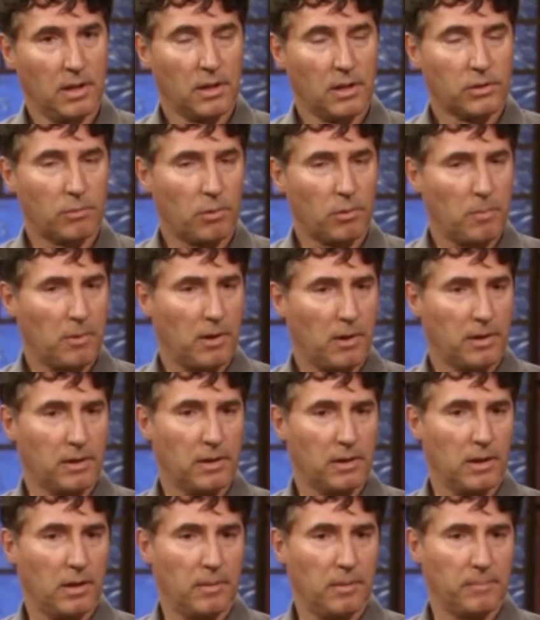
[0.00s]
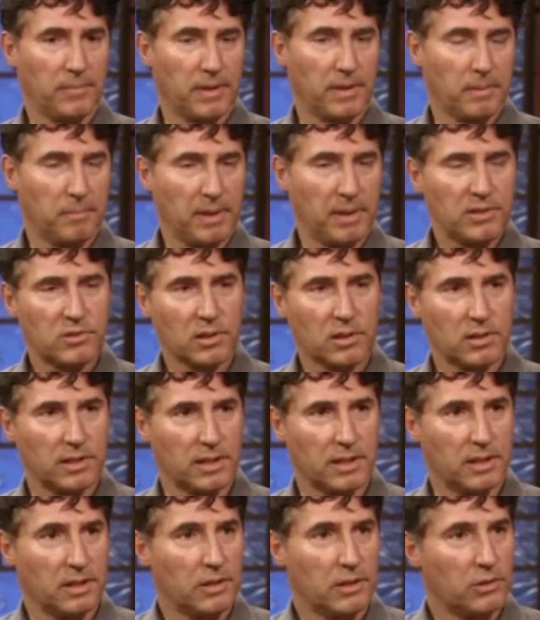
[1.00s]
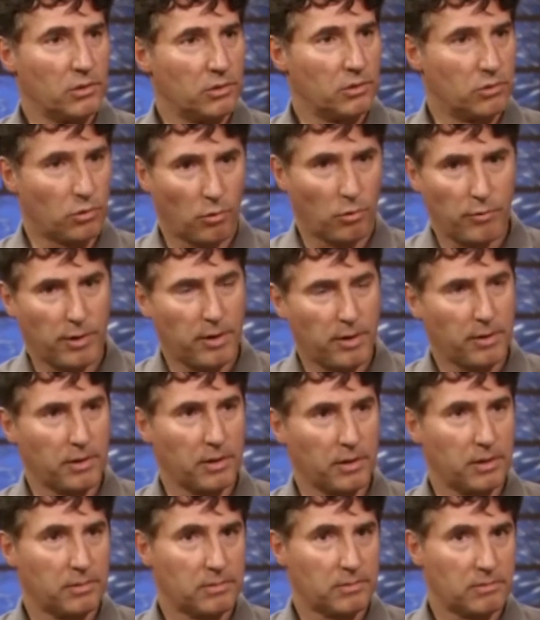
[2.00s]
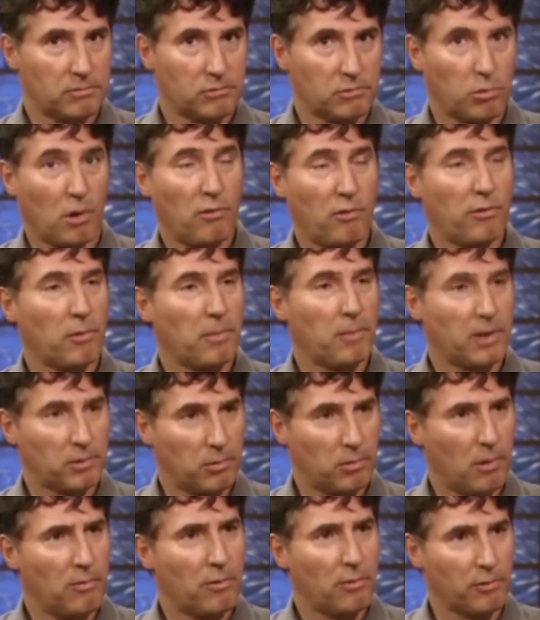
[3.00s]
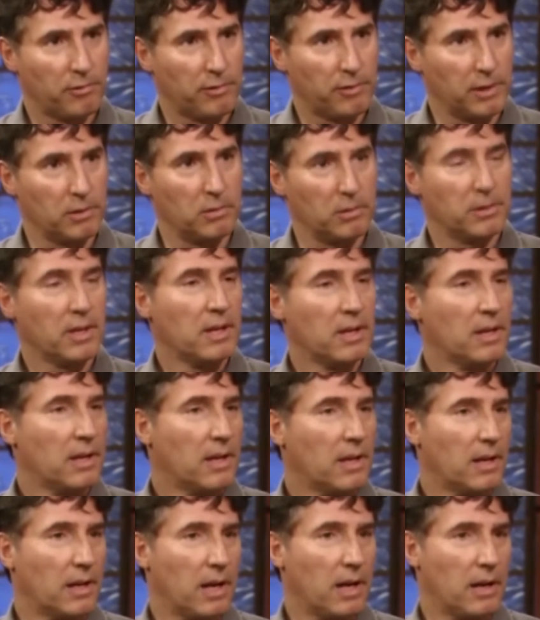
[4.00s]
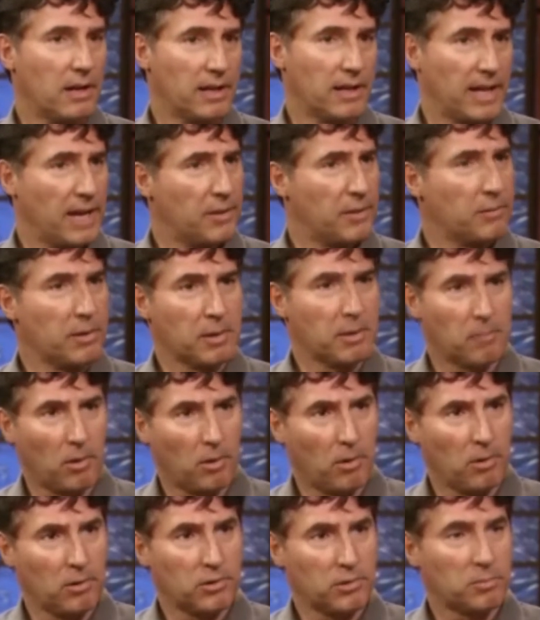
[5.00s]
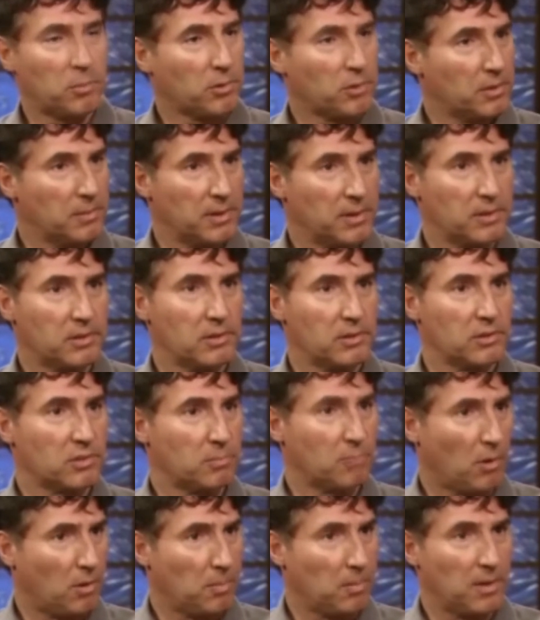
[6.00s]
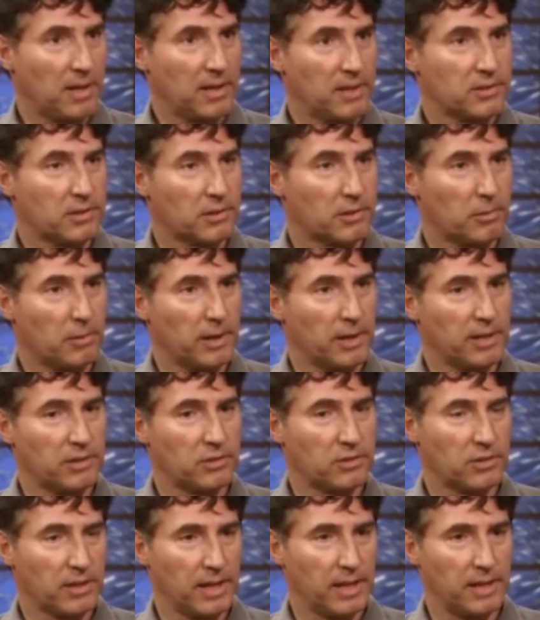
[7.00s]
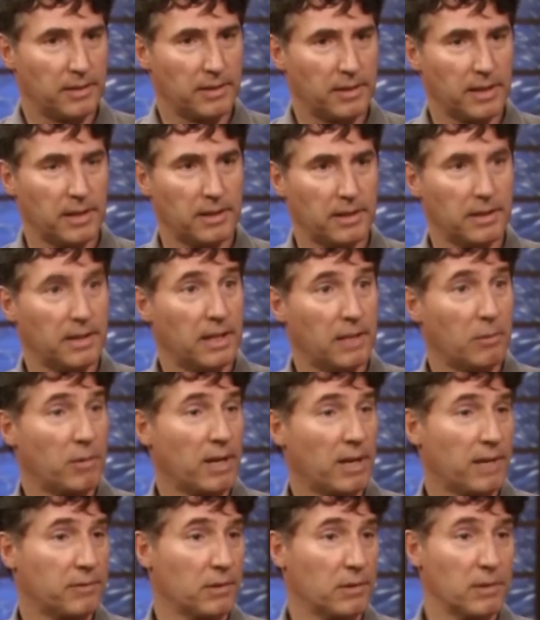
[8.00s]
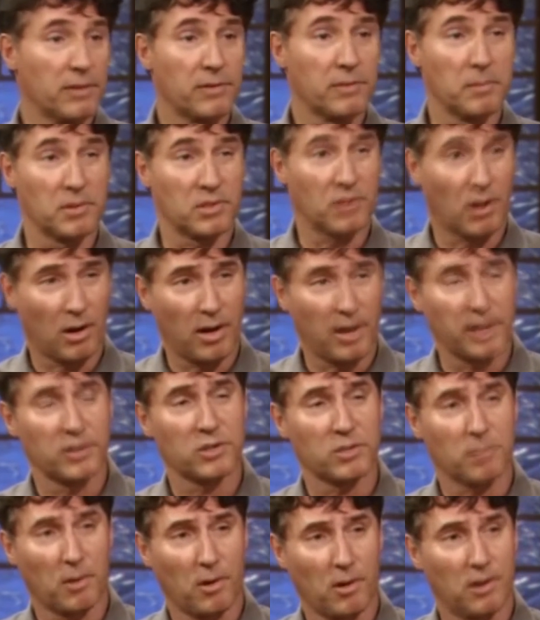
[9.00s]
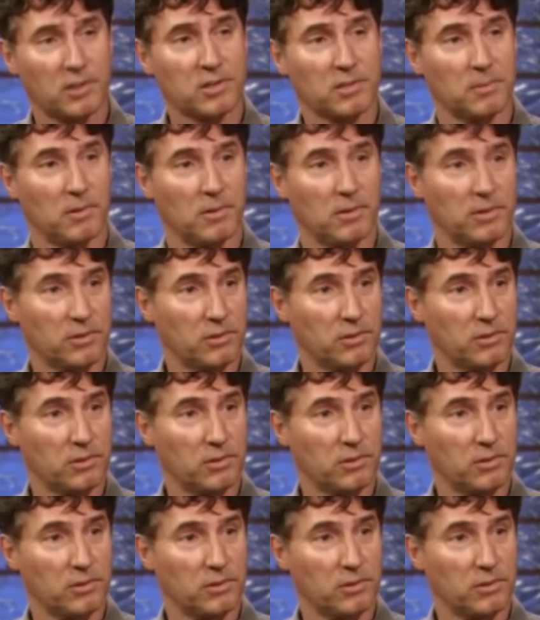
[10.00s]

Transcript: The robot basically drove around in a 12-foot by 12-foot field, gathering balls, put them into small plastic crates, and then they would have to lift them as high as possible.